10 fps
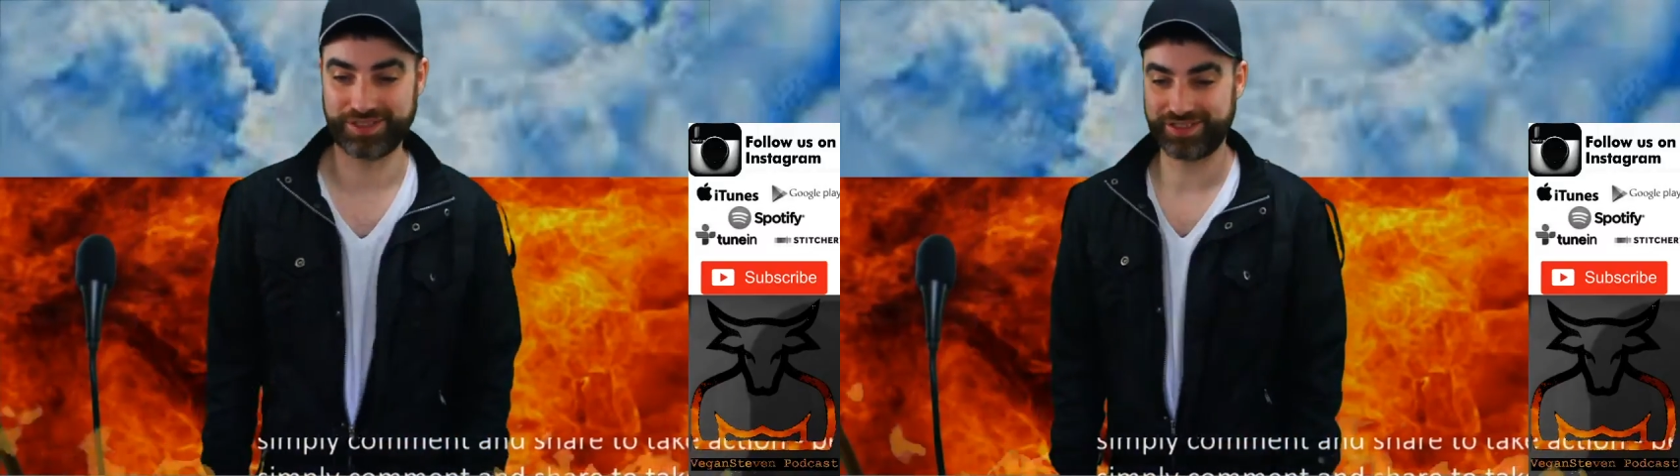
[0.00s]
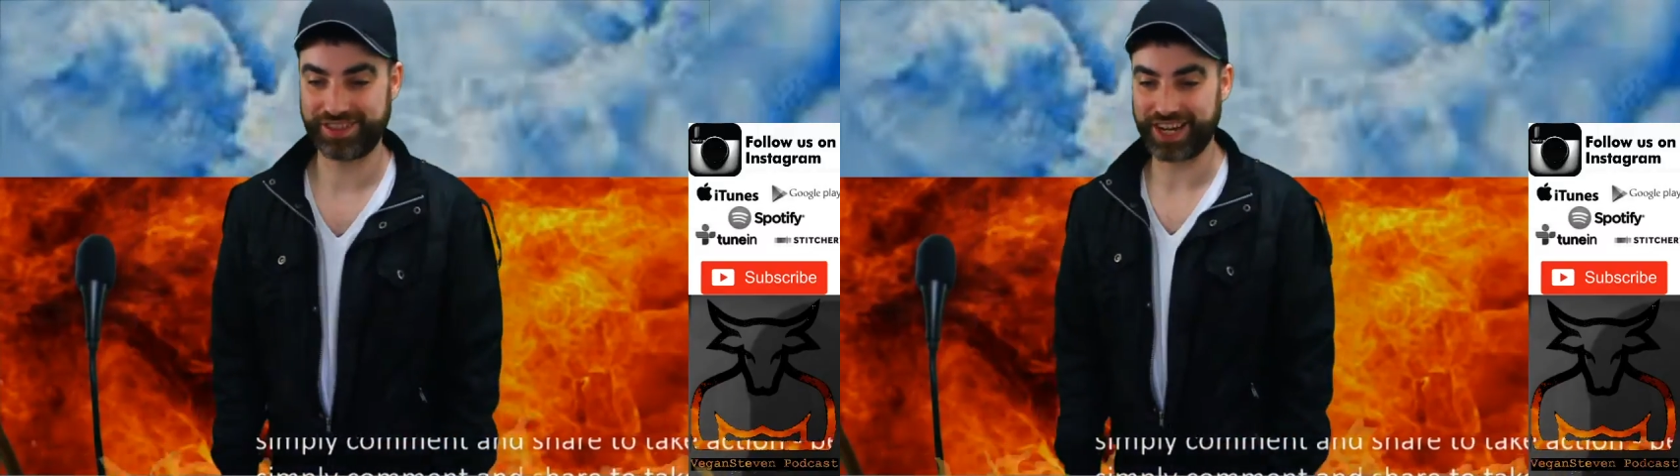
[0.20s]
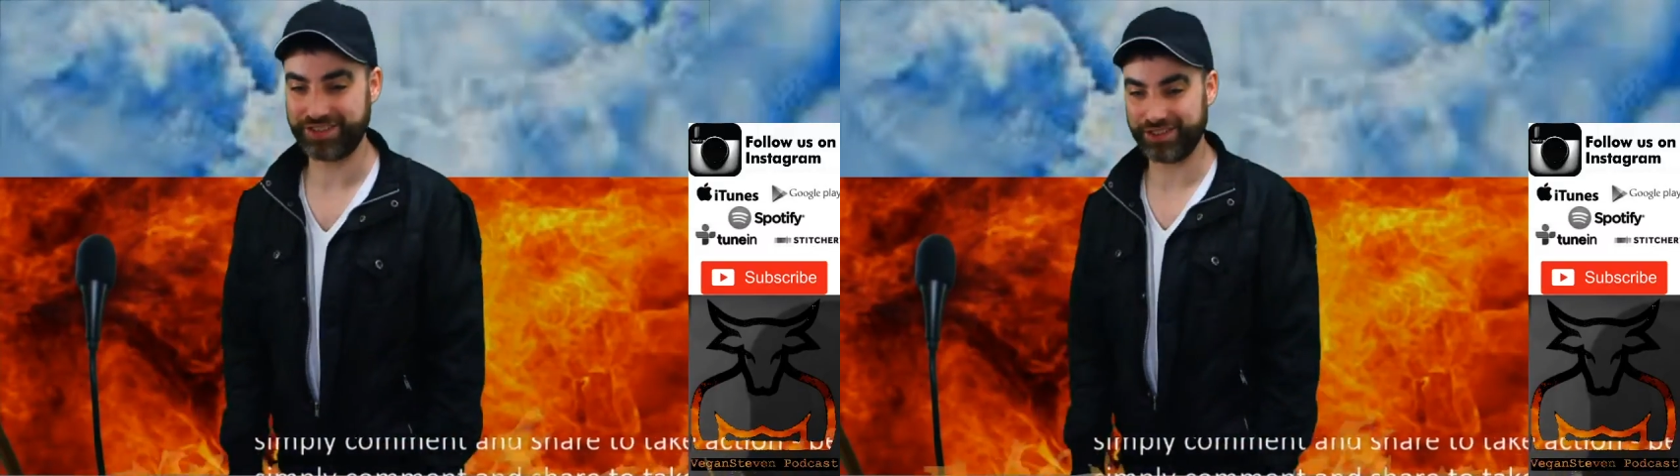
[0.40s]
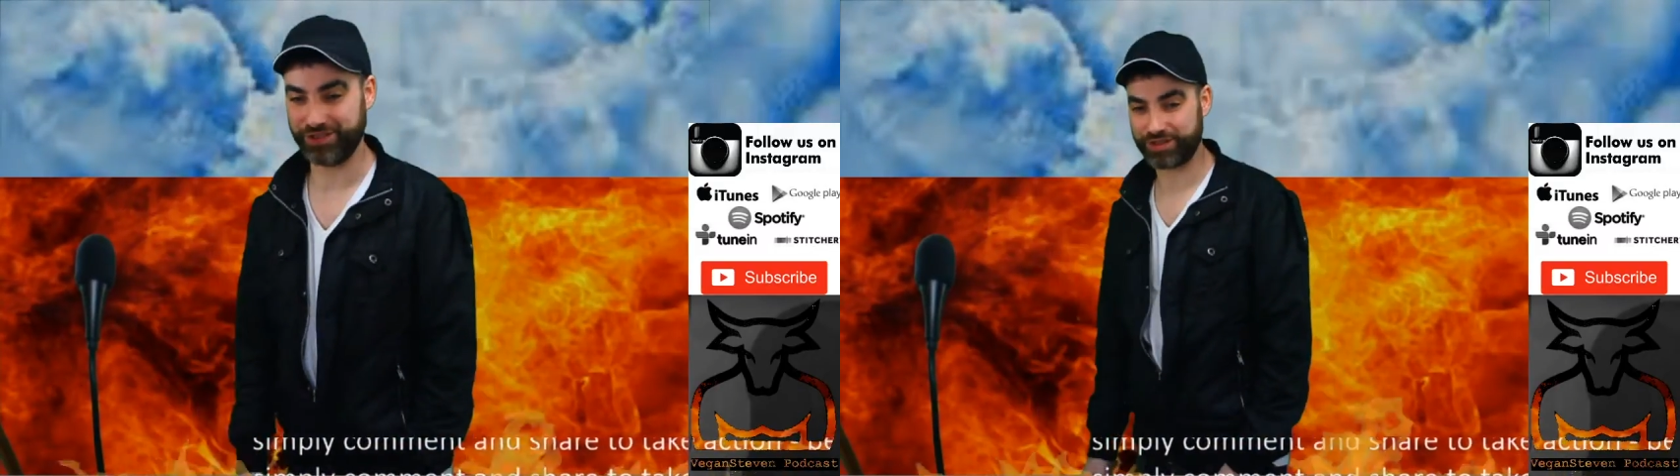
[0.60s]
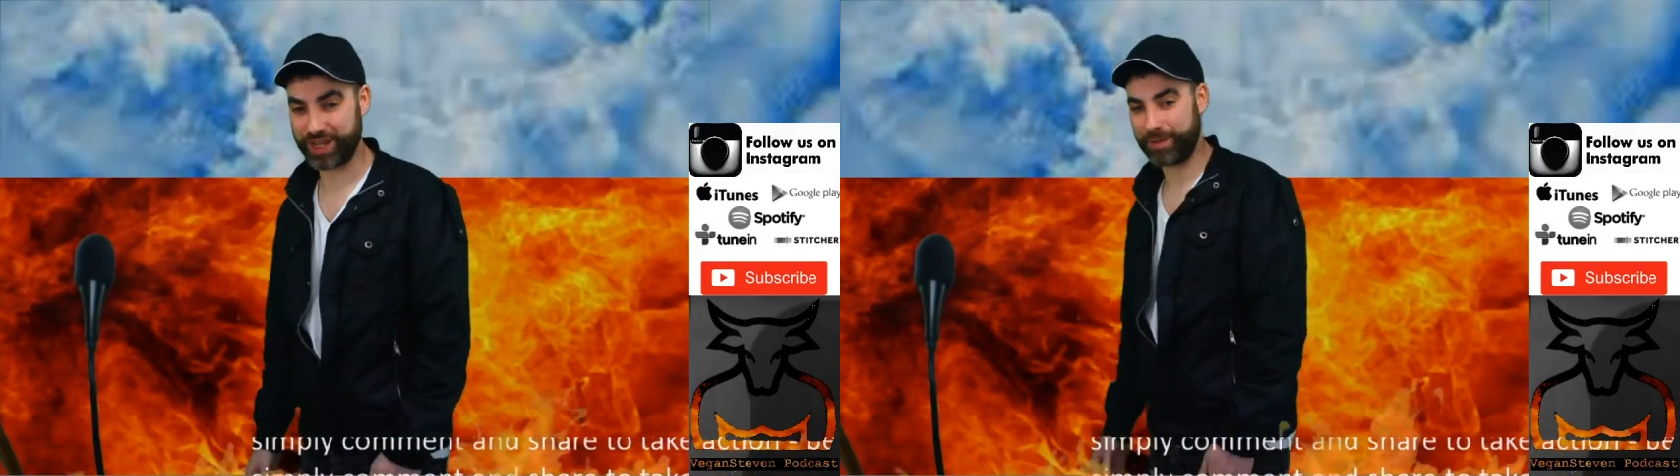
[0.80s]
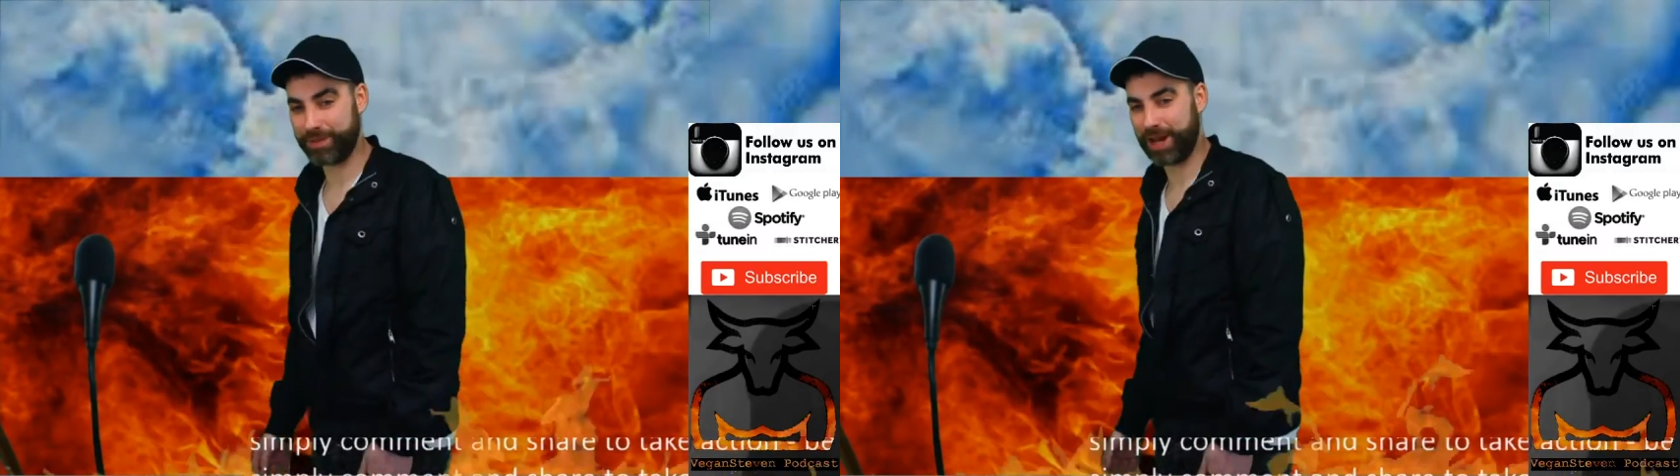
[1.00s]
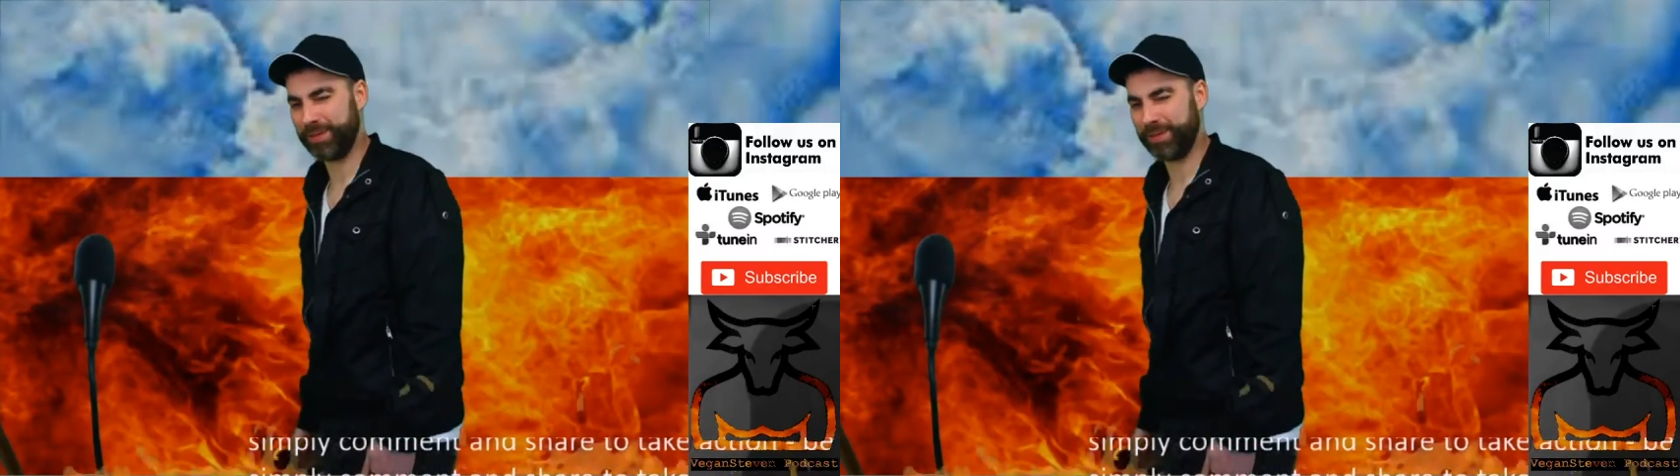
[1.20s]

section are screaming at me like,